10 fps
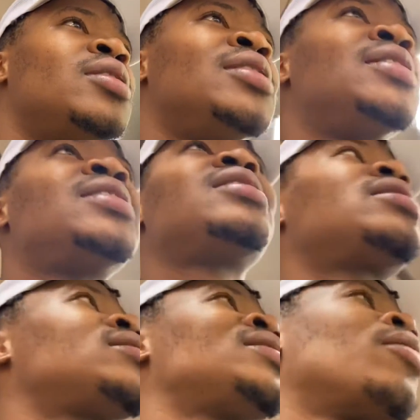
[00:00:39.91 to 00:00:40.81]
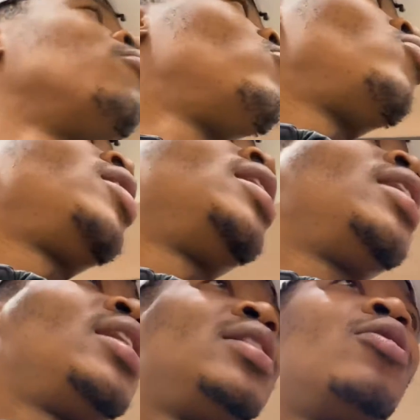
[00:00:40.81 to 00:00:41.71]

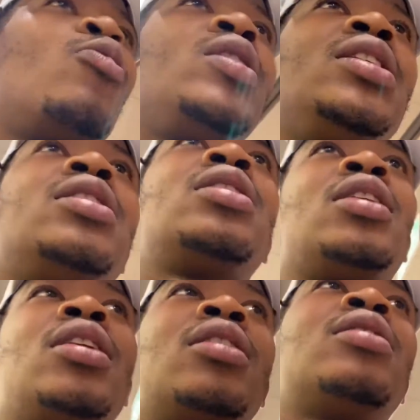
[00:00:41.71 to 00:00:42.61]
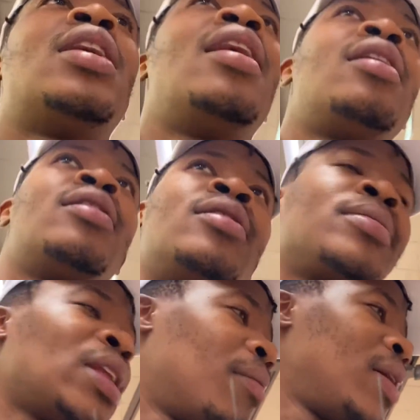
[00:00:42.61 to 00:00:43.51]
somewhere in the week yeah
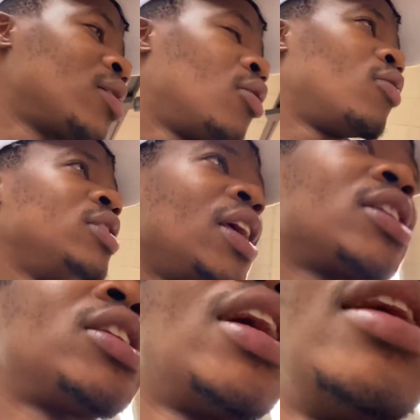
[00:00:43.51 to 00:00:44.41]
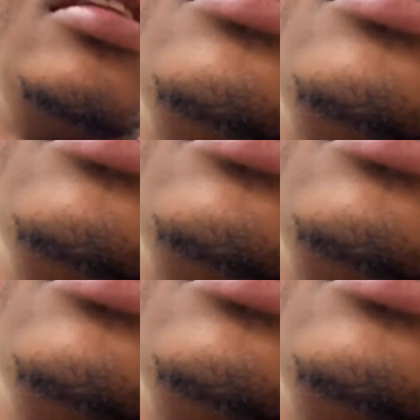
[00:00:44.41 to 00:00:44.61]
i might go in Lexland.